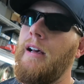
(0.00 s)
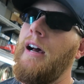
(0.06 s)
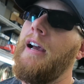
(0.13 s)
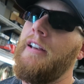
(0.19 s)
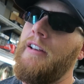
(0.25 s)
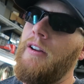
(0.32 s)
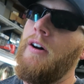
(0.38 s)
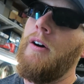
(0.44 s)

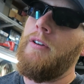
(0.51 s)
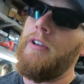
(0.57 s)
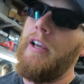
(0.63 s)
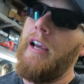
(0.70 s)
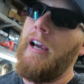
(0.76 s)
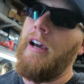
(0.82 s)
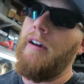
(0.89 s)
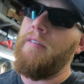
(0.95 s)
I know you
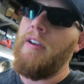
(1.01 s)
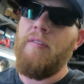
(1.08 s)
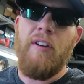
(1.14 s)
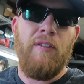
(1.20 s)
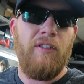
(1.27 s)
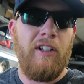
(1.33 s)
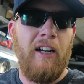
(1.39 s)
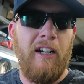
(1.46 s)
have. Have you
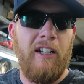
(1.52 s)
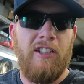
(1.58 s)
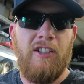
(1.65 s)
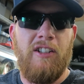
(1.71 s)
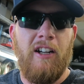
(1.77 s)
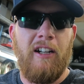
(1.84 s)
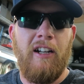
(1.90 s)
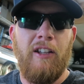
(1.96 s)
ever got it
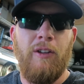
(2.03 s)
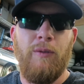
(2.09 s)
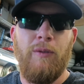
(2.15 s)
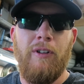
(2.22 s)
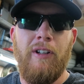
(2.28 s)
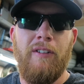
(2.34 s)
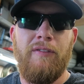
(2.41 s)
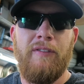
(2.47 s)
stuck on the
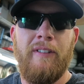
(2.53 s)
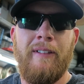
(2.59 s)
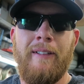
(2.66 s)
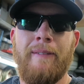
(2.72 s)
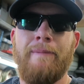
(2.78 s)
roof?